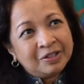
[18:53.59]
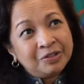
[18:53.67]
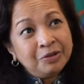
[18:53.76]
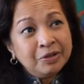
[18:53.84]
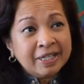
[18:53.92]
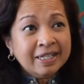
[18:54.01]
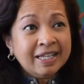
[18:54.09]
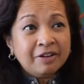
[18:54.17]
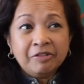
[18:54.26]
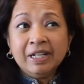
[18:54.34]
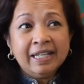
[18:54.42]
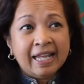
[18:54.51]
So you can
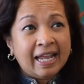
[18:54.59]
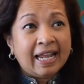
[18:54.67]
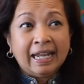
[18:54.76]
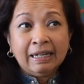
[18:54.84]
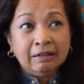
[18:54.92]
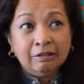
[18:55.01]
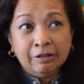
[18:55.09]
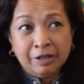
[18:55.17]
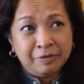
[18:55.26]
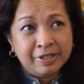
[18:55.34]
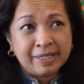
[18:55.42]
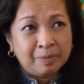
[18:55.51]
get really
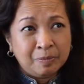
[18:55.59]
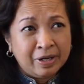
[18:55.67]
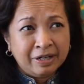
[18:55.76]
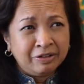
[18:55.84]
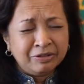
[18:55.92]
angry with someone